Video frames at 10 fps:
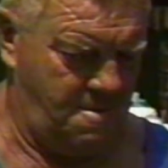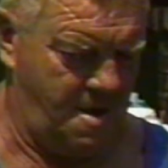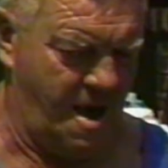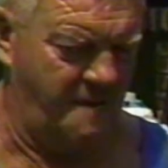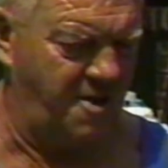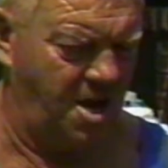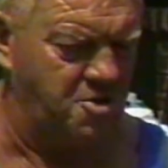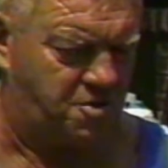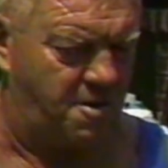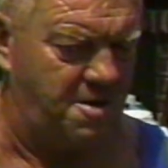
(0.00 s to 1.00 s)
have
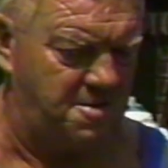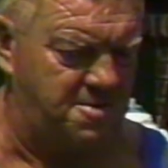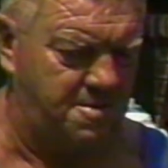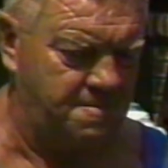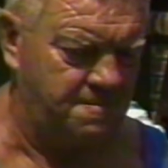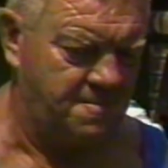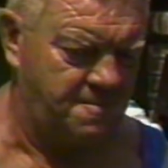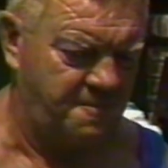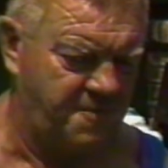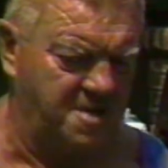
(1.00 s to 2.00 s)
injuries,
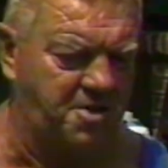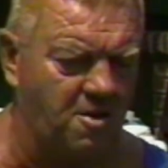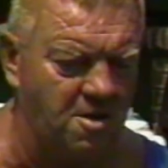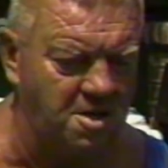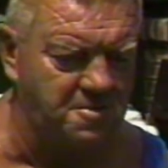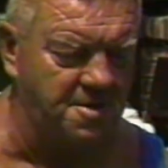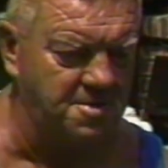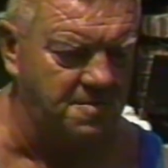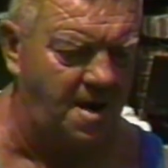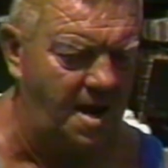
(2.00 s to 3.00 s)
physical injuries,
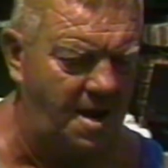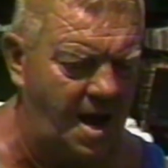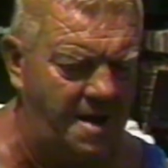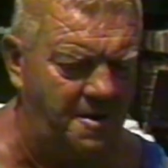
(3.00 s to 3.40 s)
I